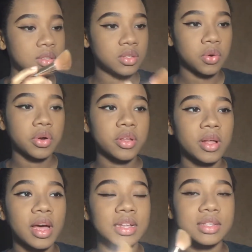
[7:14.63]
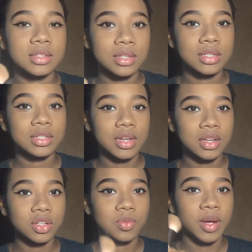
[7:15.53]
tutorial, I did
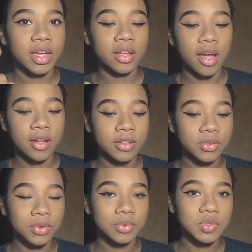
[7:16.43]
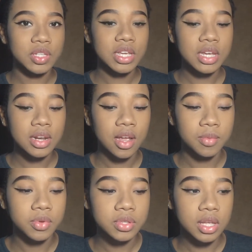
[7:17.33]
change my contour routine.
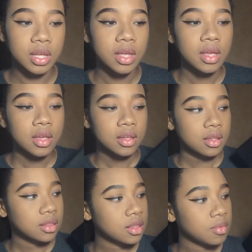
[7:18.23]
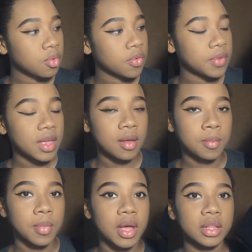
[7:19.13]
I'm using the Morphe
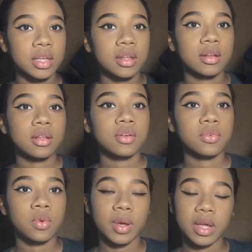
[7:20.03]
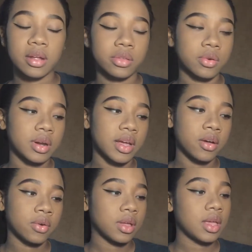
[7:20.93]
M palette for my contour
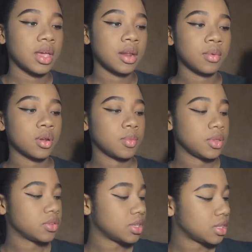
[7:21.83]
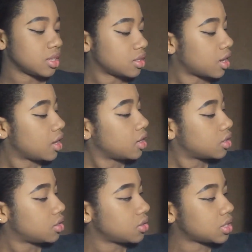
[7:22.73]
now, and I'm going to be using these
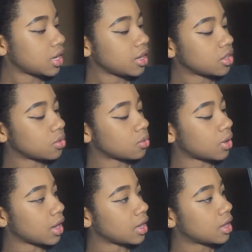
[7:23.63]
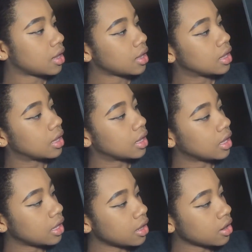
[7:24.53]
two shades right
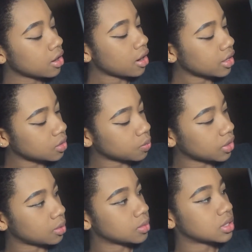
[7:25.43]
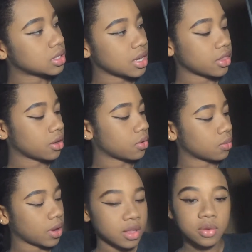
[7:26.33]
here. I just blend them together
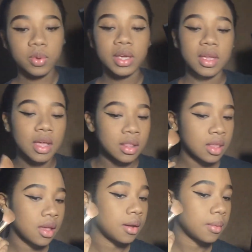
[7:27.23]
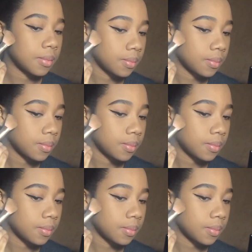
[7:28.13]
right quick, and then